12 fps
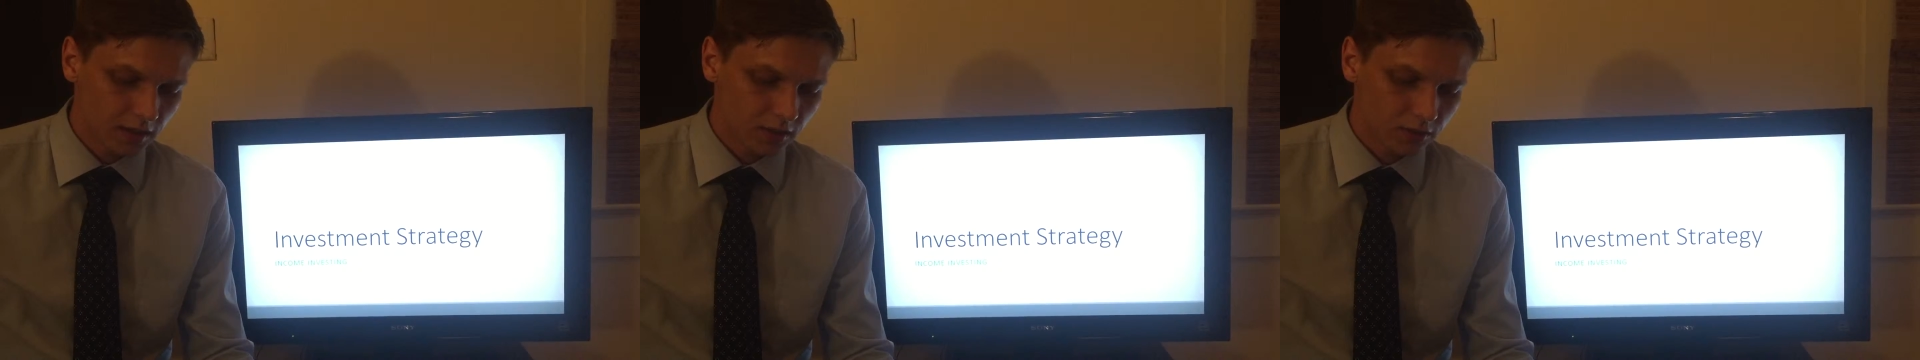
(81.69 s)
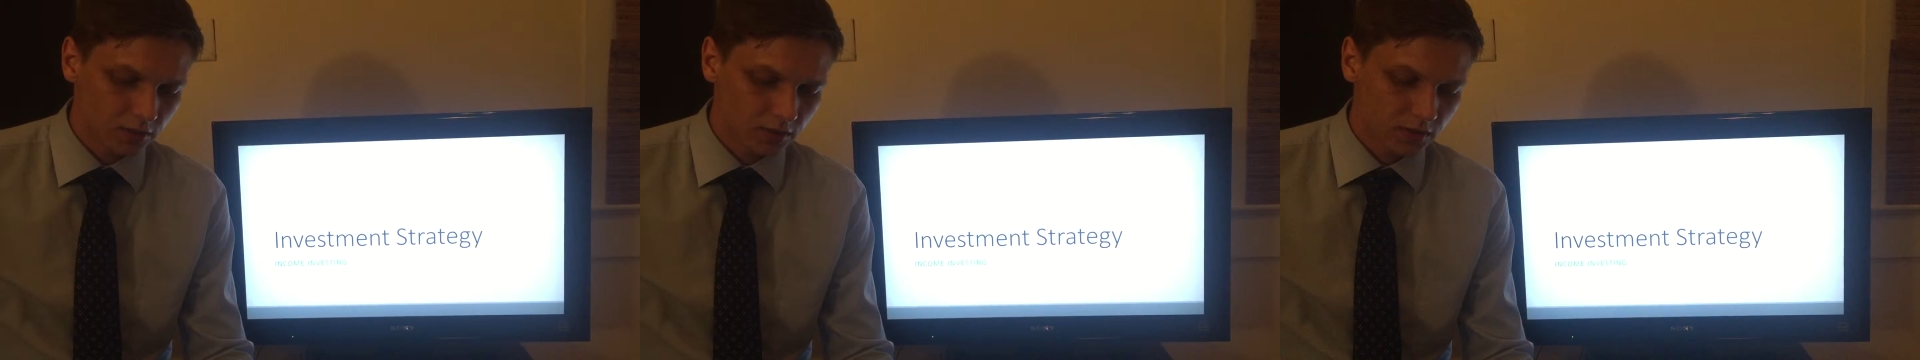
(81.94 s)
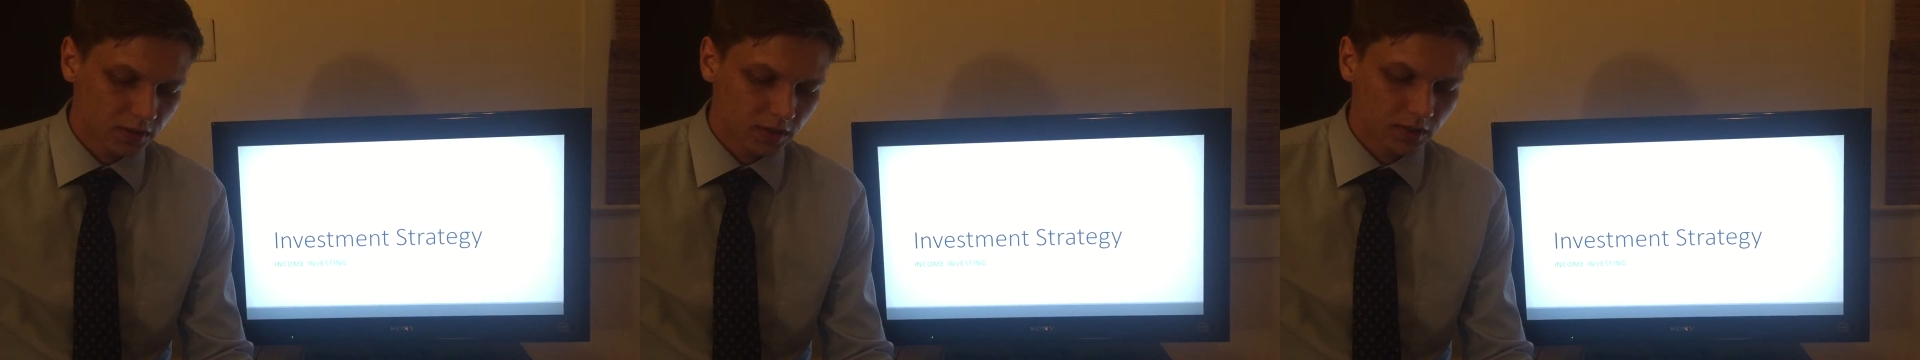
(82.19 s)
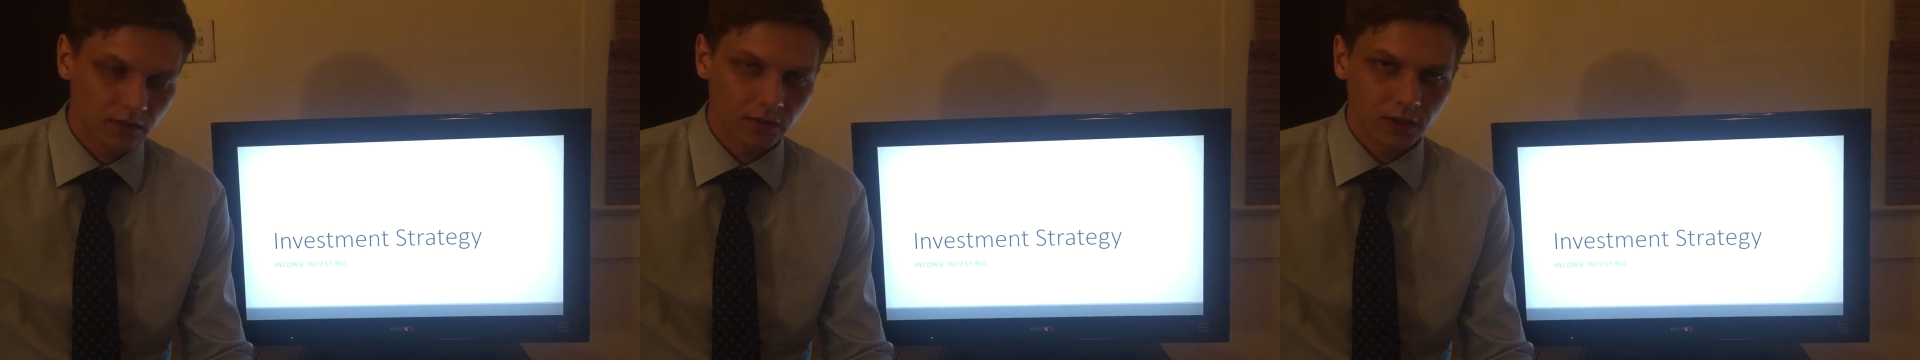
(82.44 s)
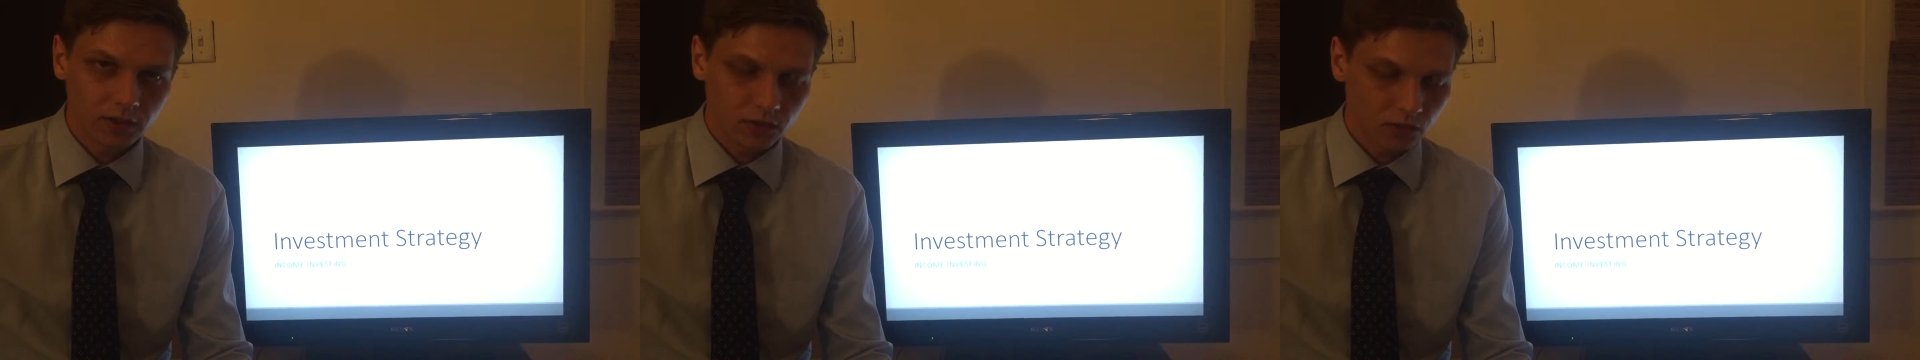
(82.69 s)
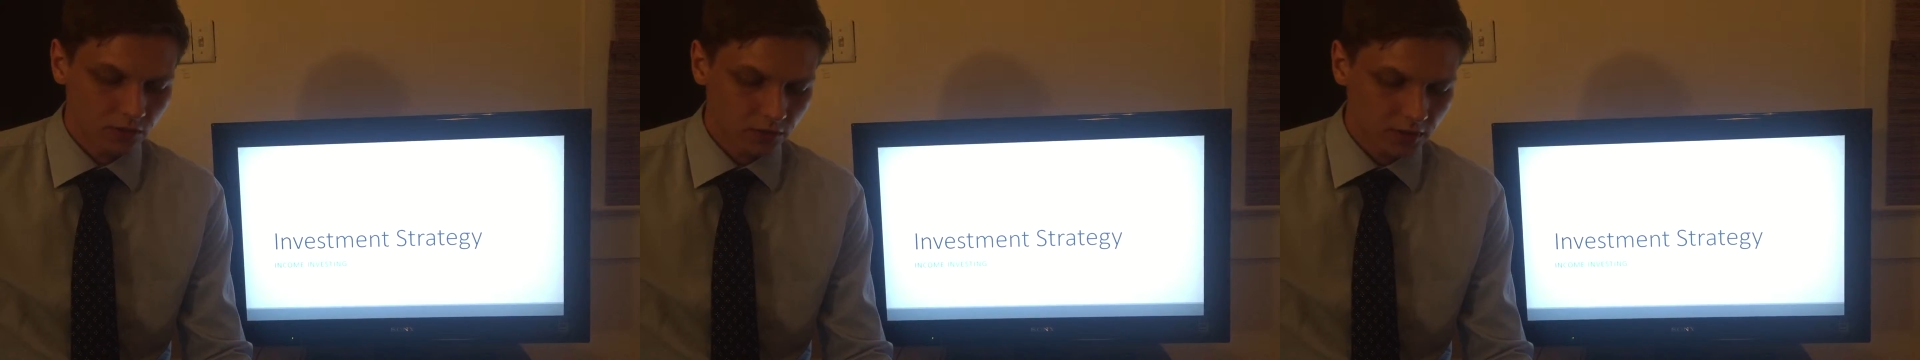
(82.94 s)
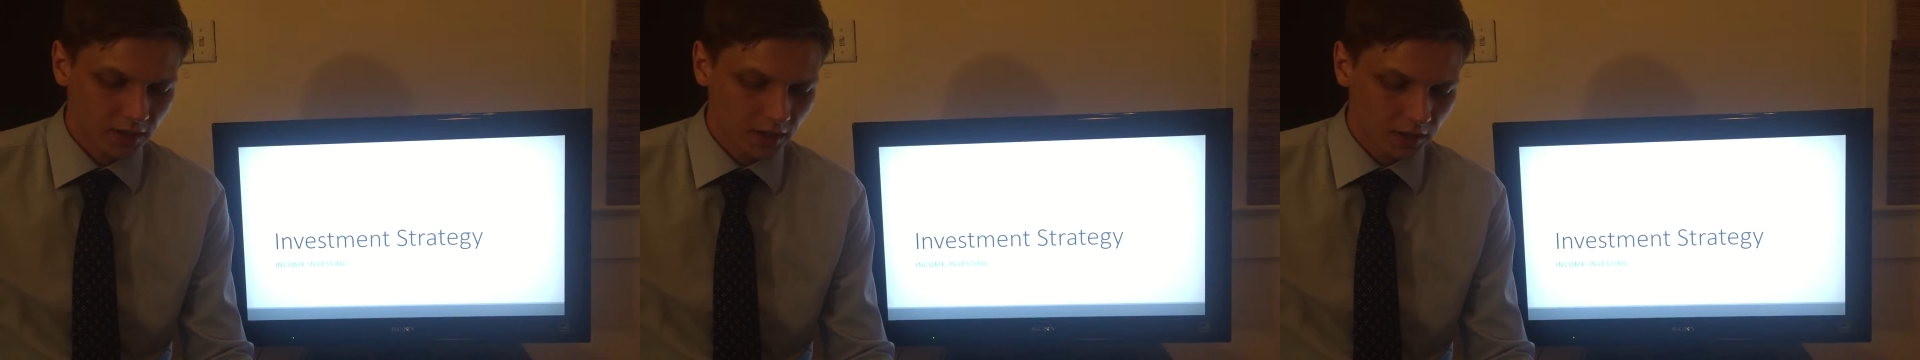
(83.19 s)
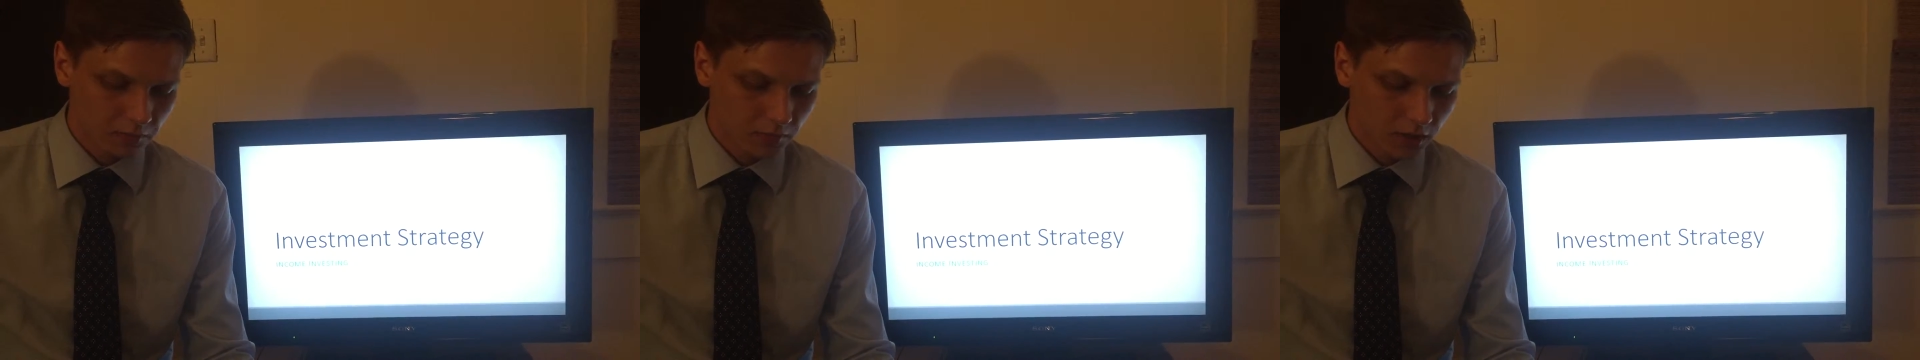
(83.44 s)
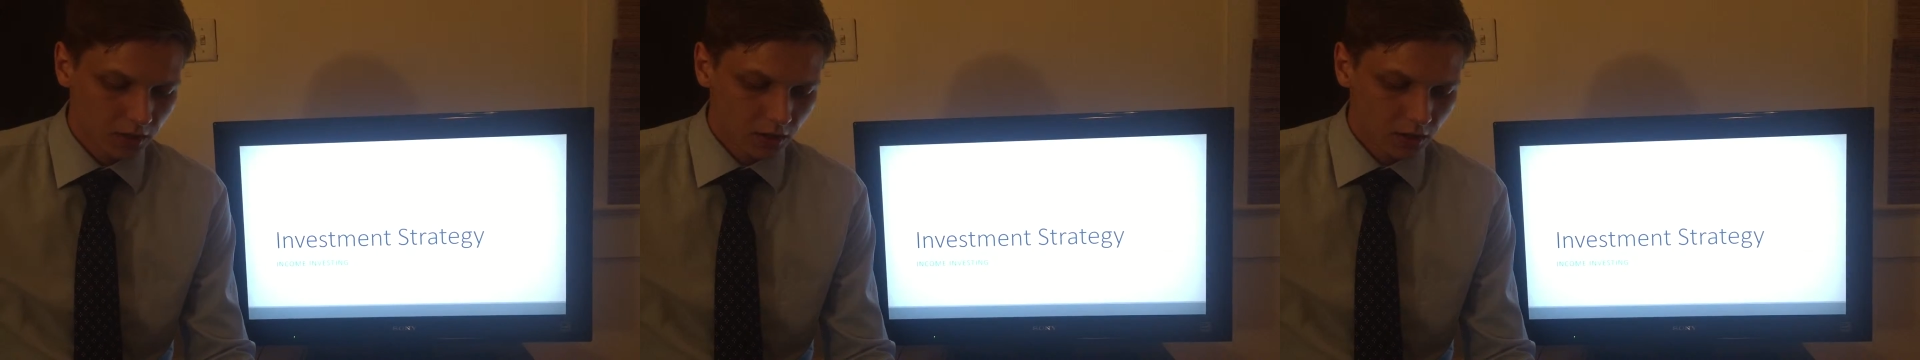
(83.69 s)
increased their dividends over time.